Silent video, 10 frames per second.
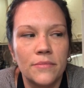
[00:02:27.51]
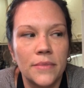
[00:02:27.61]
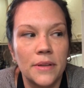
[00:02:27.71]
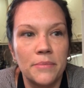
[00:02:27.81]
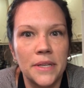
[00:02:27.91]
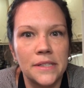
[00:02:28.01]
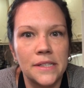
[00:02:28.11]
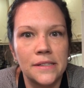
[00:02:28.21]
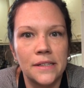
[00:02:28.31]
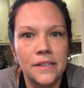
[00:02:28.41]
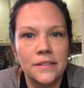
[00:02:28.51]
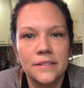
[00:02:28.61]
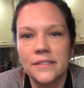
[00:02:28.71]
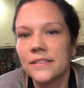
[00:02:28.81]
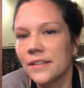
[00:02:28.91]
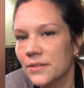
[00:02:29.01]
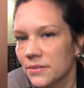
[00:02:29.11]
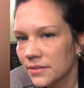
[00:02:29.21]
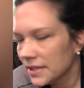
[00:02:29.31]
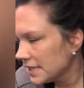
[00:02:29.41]
the pizza's done. So
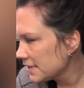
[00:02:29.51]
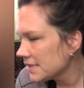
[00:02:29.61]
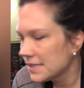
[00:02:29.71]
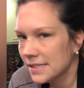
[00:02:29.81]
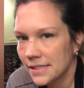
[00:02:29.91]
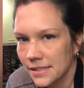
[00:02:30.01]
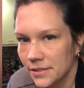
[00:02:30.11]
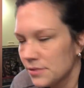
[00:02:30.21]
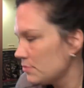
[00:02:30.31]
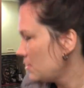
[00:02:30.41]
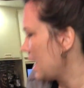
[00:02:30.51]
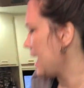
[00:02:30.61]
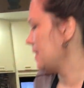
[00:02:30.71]
let's just do that.